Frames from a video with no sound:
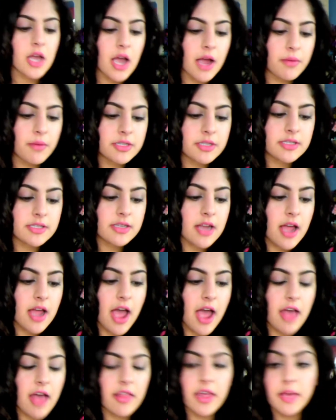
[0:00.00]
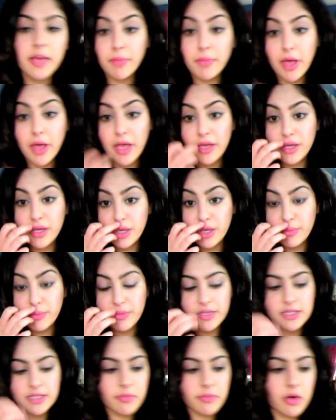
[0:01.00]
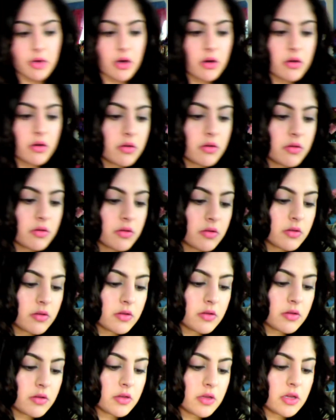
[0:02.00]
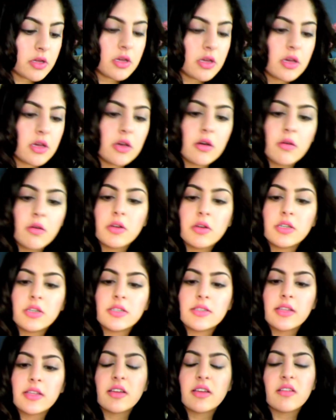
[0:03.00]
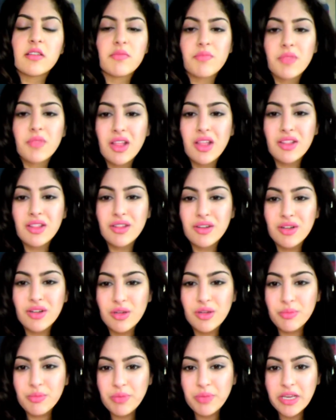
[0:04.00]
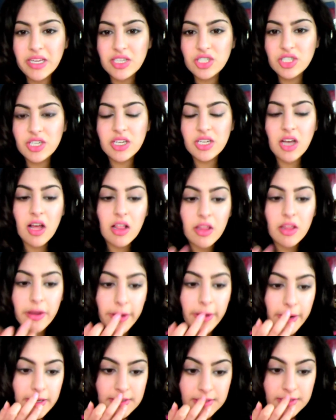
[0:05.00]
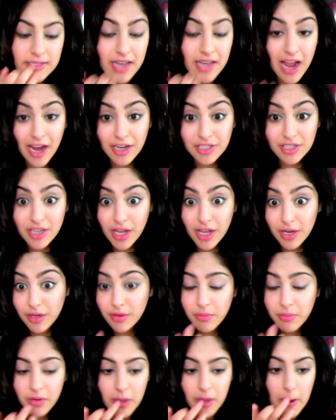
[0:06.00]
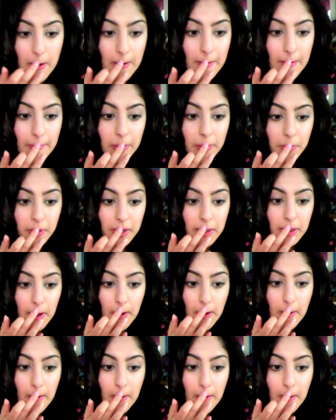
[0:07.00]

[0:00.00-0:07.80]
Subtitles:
I'm just gonna highlight my Cupid's bow, which is like a little peachy color. It's just eyeshadow, but it'll work.